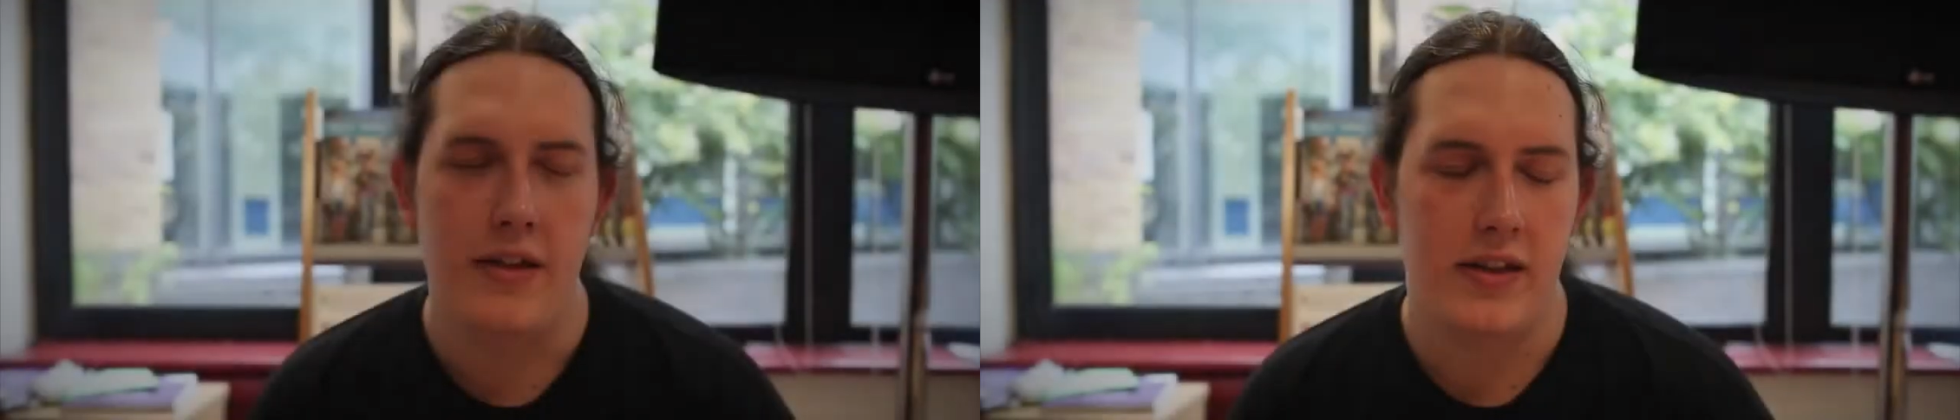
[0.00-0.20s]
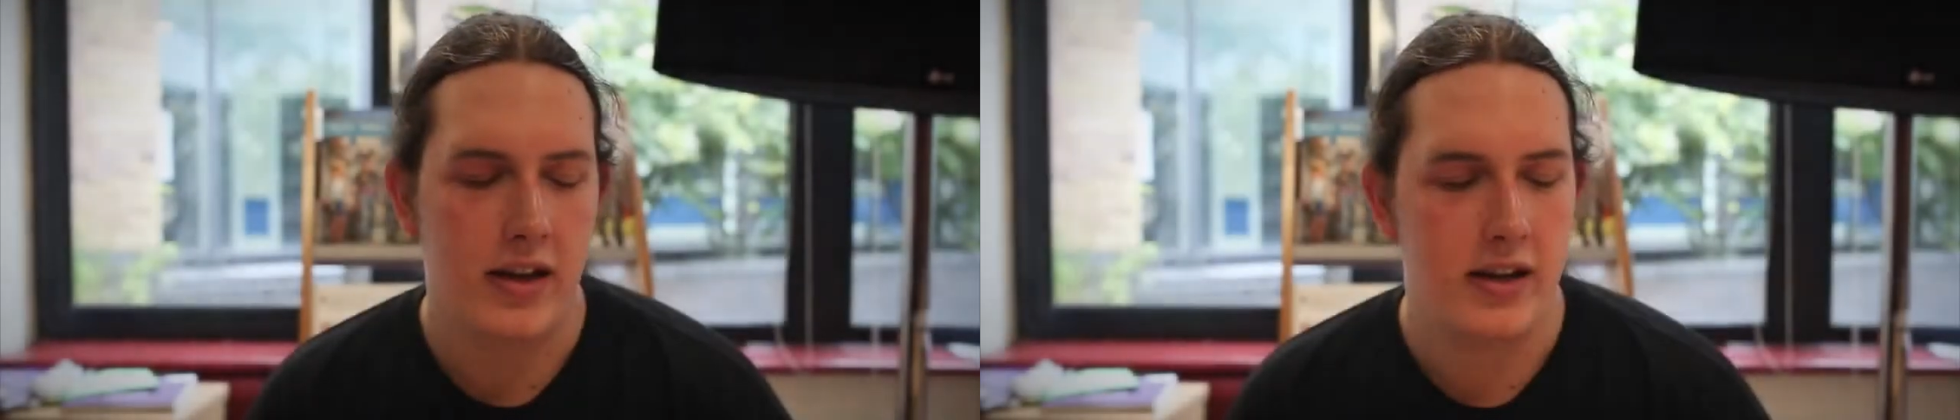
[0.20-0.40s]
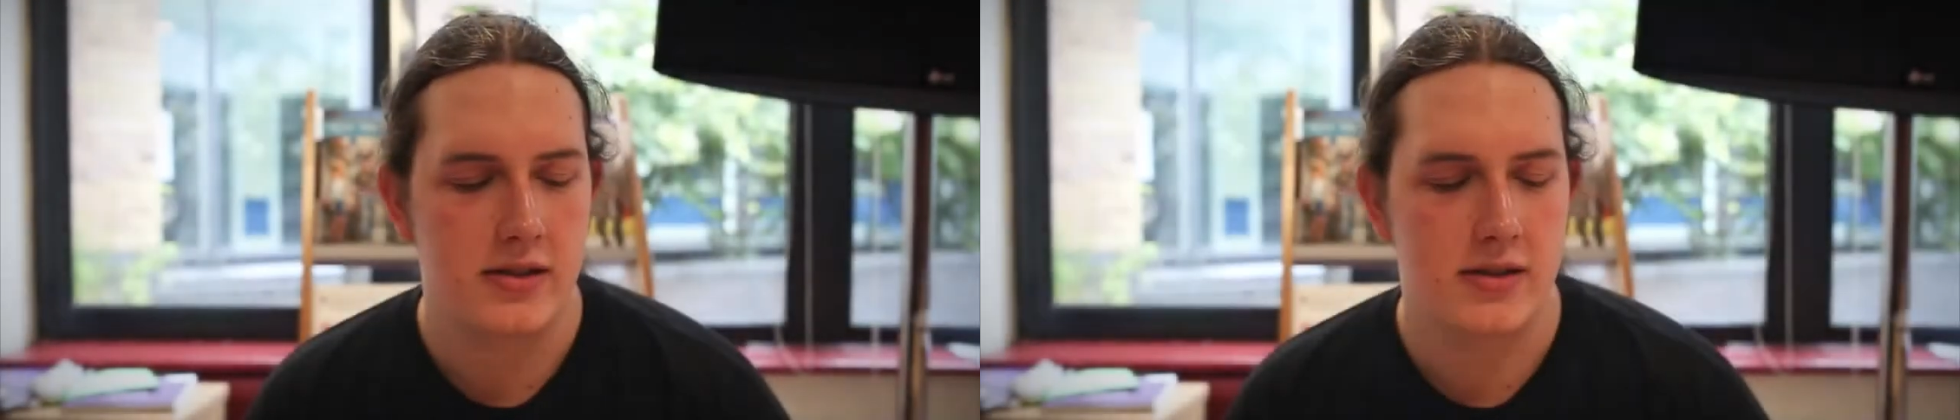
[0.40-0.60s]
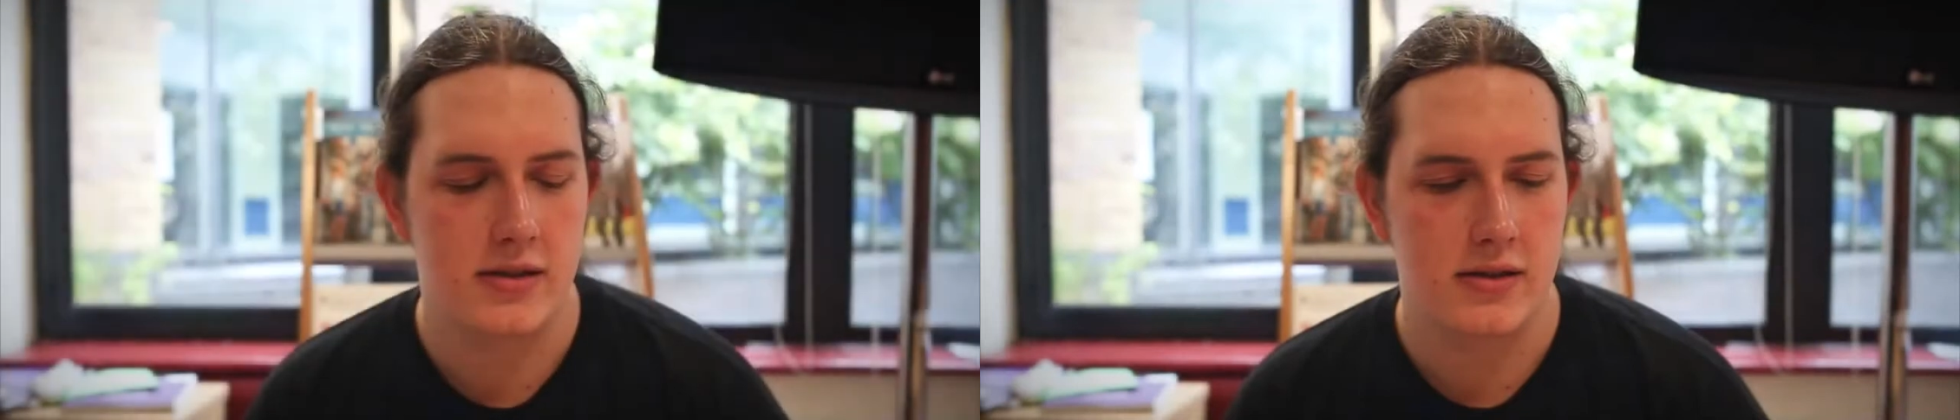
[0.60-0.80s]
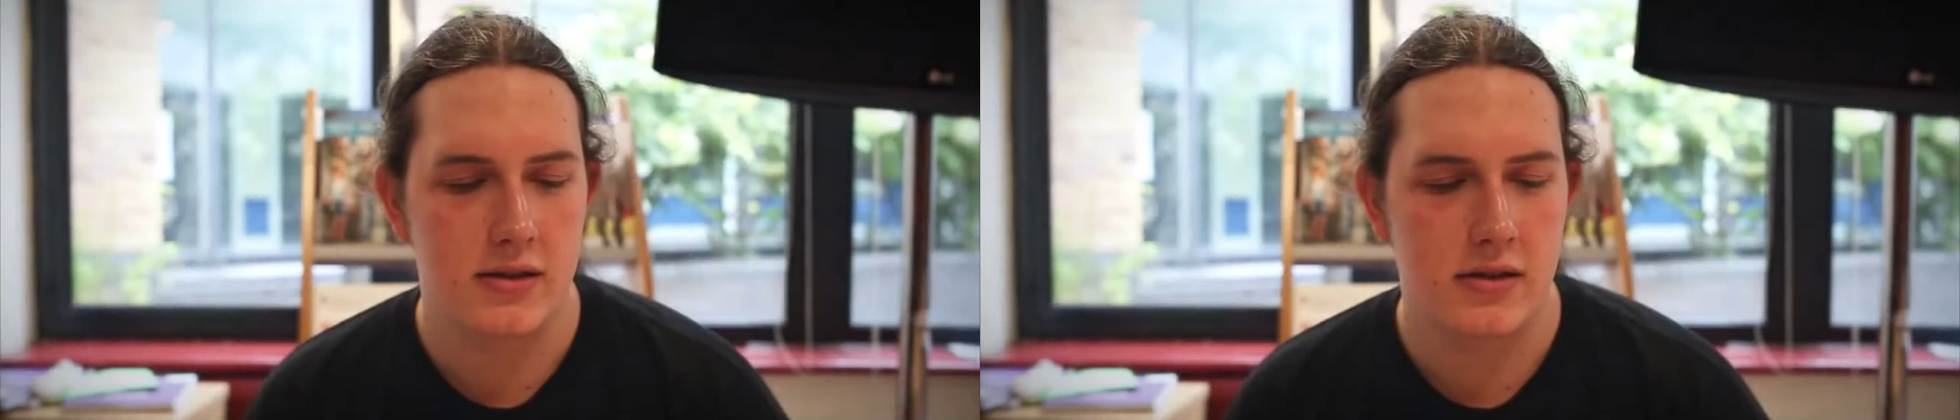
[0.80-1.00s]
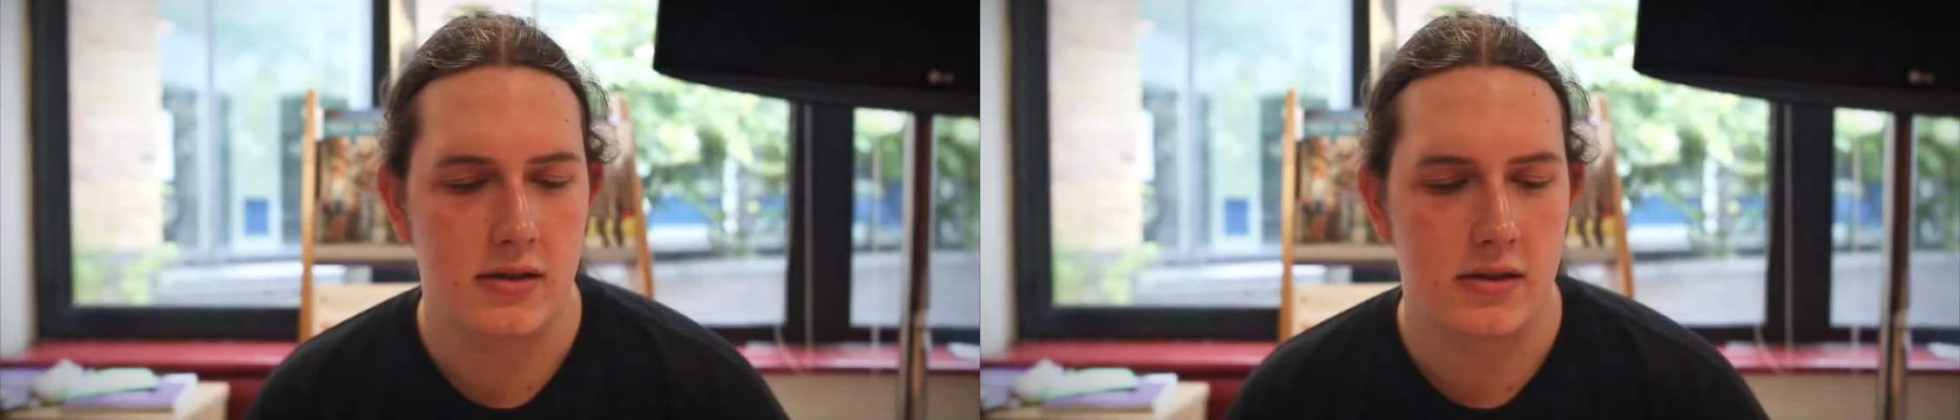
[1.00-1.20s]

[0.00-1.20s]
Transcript: I think it's